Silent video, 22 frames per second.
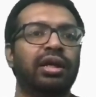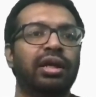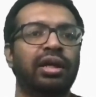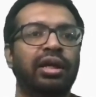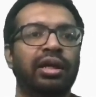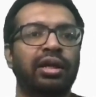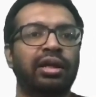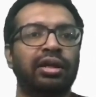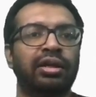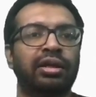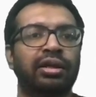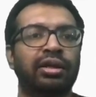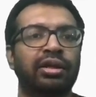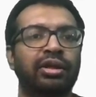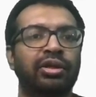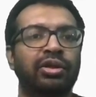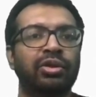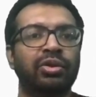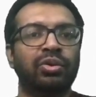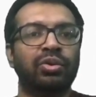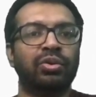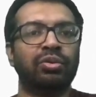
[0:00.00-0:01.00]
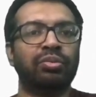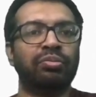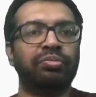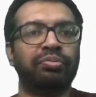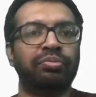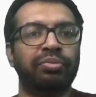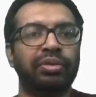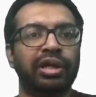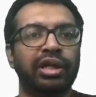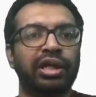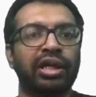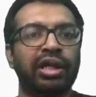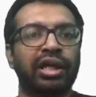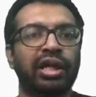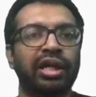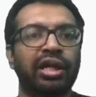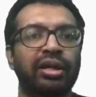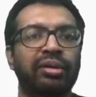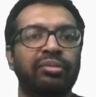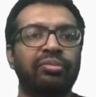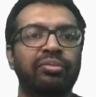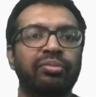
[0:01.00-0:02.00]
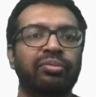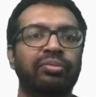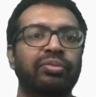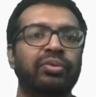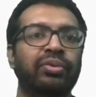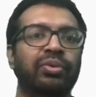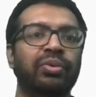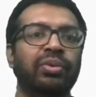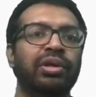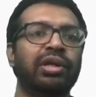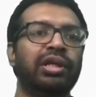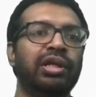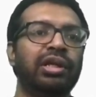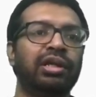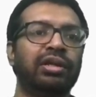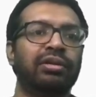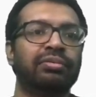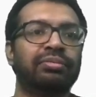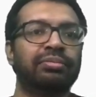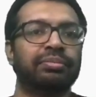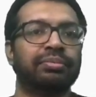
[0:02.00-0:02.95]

and u became 20,